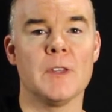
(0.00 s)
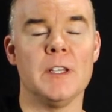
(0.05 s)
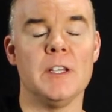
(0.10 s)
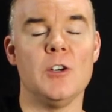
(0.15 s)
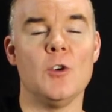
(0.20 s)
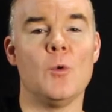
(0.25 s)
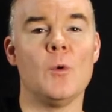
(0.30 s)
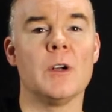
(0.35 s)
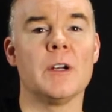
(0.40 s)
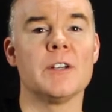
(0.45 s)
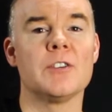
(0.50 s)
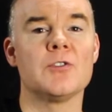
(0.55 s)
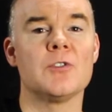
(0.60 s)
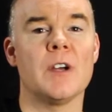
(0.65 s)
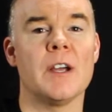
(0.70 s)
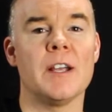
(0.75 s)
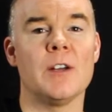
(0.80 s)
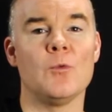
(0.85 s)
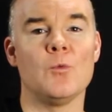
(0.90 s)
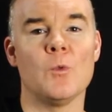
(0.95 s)
You don't want to
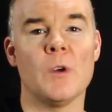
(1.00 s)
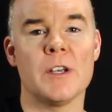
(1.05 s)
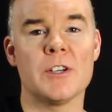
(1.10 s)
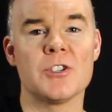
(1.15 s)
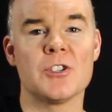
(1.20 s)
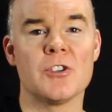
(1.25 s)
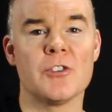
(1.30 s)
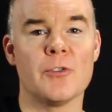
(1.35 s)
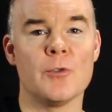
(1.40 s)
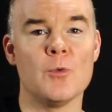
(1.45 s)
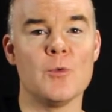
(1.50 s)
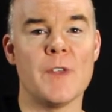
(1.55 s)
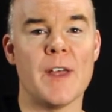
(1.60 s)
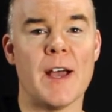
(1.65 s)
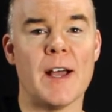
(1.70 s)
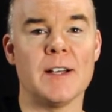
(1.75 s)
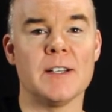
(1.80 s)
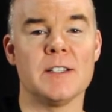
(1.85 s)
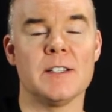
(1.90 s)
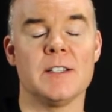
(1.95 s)
try and rush through
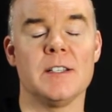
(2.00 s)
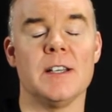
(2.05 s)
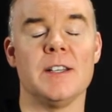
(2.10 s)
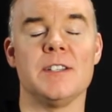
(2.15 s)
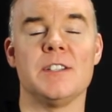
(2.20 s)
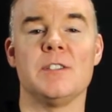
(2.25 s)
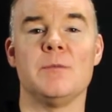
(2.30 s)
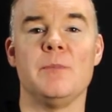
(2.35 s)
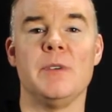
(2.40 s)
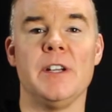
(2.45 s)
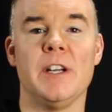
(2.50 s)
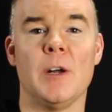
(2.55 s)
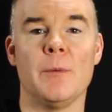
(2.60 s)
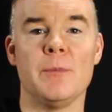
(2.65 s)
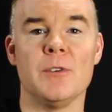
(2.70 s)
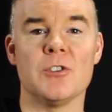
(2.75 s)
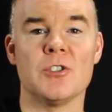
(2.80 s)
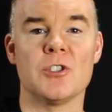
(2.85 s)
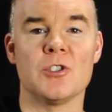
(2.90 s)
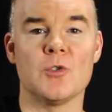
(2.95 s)
that and speed
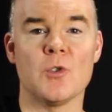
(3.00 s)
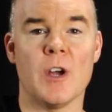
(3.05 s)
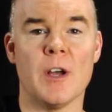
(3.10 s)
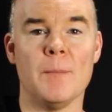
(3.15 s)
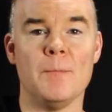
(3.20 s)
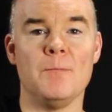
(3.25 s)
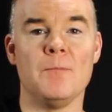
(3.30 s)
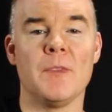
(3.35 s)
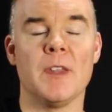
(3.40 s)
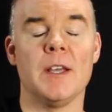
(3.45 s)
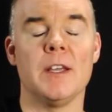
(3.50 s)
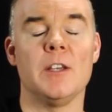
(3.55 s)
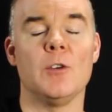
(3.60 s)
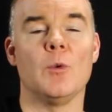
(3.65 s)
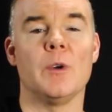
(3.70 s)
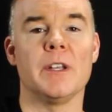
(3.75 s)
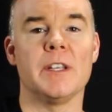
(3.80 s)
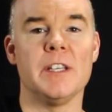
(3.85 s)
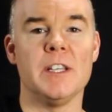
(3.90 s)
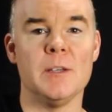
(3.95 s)
up your strum. You
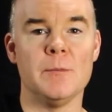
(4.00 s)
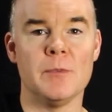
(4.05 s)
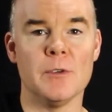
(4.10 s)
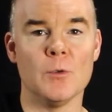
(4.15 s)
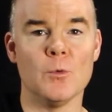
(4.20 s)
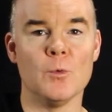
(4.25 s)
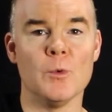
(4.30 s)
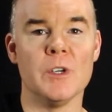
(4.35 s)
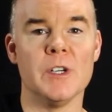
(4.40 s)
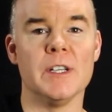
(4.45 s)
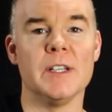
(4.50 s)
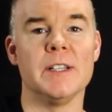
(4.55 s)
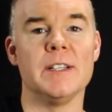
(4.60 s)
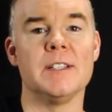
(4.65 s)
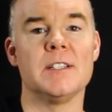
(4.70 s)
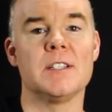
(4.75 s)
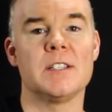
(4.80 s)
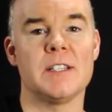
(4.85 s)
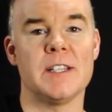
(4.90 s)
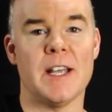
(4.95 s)
want to keep it really
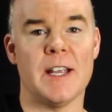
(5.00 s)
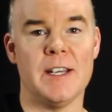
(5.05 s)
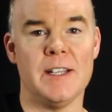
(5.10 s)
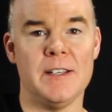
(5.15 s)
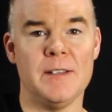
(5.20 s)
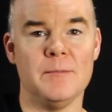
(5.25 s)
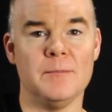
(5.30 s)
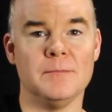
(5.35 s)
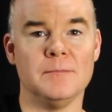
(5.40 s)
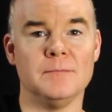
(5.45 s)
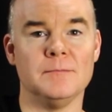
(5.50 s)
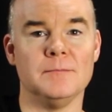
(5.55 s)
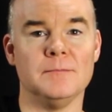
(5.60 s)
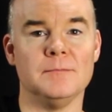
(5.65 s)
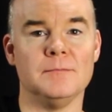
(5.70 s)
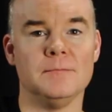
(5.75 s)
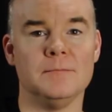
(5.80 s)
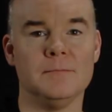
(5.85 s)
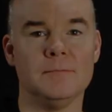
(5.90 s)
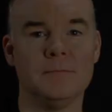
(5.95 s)
steady.
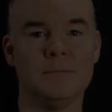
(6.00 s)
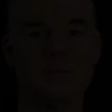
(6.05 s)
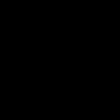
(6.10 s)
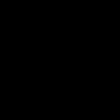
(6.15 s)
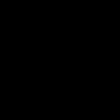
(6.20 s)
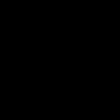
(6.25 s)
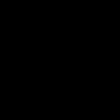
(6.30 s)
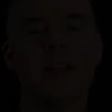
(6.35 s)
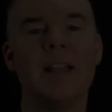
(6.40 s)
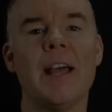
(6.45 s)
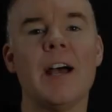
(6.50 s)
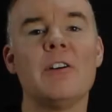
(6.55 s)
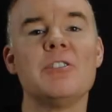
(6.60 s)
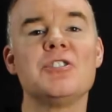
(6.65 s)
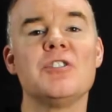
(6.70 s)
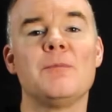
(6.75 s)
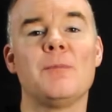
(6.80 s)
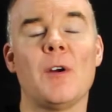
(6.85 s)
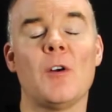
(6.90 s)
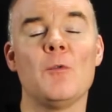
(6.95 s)
And now,
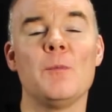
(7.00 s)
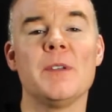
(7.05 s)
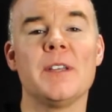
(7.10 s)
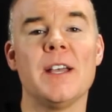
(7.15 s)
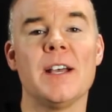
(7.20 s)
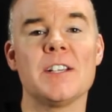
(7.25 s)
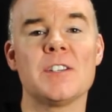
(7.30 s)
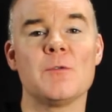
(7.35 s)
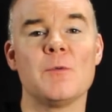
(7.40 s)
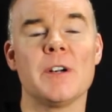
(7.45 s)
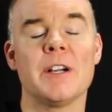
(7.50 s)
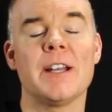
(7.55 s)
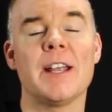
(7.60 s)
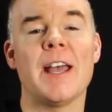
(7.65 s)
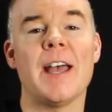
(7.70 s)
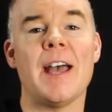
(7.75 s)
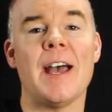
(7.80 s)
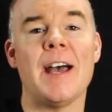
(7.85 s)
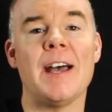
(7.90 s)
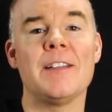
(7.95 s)
as you probably guessed, we're going
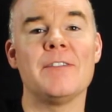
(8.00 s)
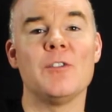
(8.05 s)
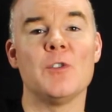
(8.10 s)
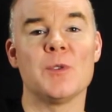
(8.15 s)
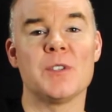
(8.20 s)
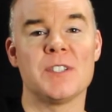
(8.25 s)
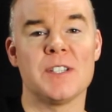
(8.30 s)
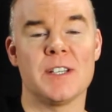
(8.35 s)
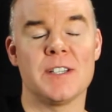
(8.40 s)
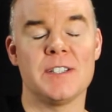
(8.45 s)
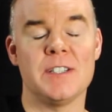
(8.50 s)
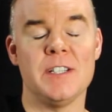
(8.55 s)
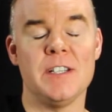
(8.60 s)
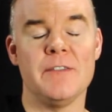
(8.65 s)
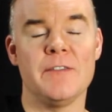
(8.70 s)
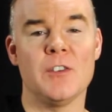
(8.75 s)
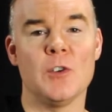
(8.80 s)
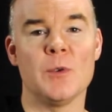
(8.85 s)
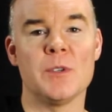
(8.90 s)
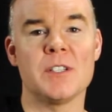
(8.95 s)
to add those
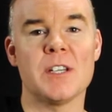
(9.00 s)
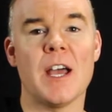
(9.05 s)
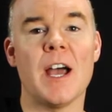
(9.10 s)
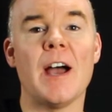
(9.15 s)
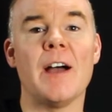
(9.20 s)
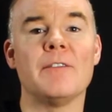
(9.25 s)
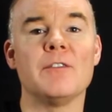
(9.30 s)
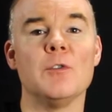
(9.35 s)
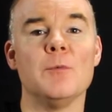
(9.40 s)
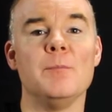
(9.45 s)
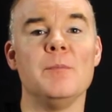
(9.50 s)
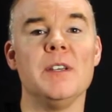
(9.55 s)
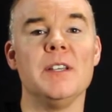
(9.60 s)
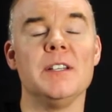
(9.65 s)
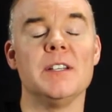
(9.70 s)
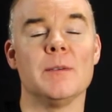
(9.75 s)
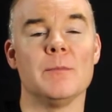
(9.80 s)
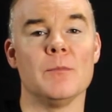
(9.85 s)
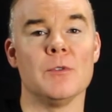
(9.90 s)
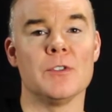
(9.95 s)
sixteenth notes after beat
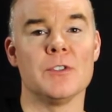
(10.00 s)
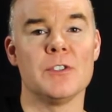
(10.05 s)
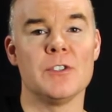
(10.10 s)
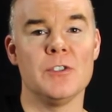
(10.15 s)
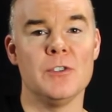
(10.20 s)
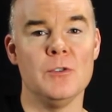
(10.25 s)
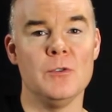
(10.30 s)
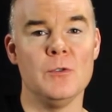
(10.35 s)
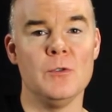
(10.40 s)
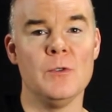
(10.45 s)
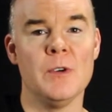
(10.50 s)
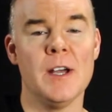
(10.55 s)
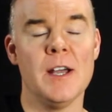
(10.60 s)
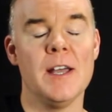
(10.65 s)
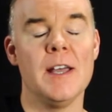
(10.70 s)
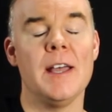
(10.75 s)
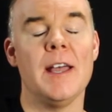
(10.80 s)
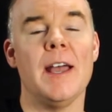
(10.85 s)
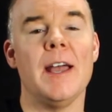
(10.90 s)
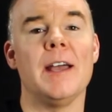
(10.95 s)
number two
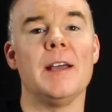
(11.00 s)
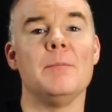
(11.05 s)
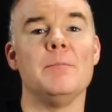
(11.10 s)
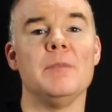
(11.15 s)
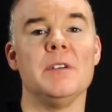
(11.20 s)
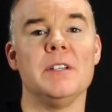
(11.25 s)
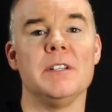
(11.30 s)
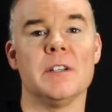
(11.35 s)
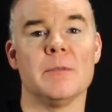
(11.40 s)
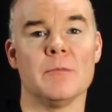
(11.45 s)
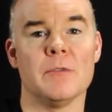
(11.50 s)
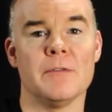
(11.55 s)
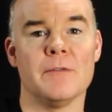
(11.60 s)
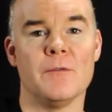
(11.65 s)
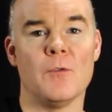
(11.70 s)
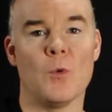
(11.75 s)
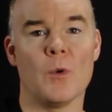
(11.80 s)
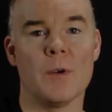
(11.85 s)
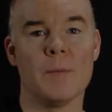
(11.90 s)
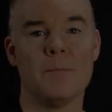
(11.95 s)
and beat number
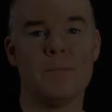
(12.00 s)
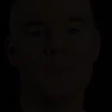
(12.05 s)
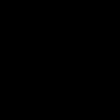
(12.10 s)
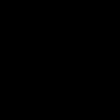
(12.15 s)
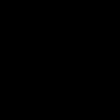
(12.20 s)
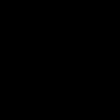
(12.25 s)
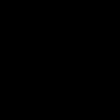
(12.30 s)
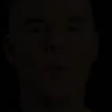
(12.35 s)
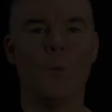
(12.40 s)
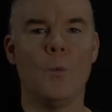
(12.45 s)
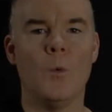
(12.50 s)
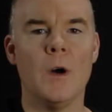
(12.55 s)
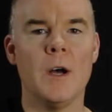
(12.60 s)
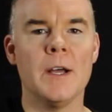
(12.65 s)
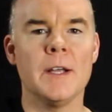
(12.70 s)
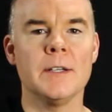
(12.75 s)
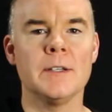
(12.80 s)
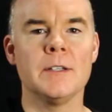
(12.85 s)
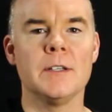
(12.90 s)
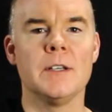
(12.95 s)
four.
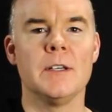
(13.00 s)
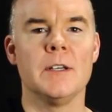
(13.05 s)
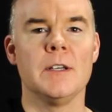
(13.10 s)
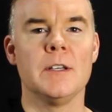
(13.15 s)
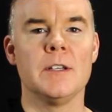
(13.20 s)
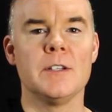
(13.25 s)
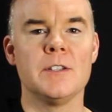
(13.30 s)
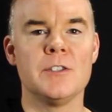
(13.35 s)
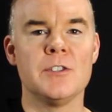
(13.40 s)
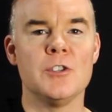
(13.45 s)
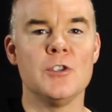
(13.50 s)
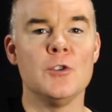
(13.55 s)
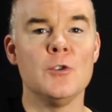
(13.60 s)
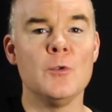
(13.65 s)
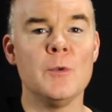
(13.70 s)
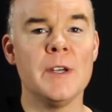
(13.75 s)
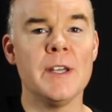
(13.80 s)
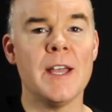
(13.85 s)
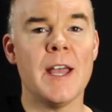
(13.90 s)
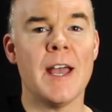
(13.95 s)
One,
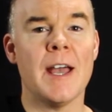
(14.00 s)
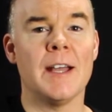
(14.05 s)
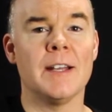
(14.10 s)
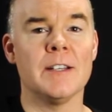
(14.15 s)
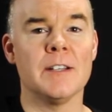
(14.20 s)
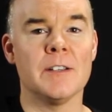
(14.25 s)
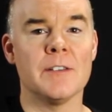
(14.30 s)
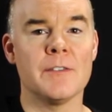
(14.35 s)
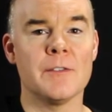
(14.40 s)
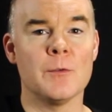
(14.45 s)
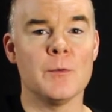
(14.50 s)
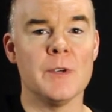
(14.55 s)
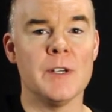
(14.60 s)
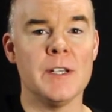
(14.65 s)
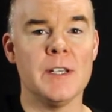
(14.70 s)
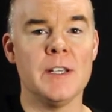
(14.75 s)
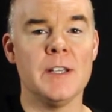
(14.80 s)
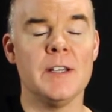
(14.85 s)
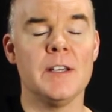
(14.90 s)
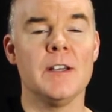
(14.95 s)
two E and a,
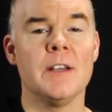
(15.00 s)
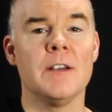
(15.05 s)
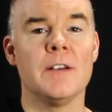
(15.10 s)
three,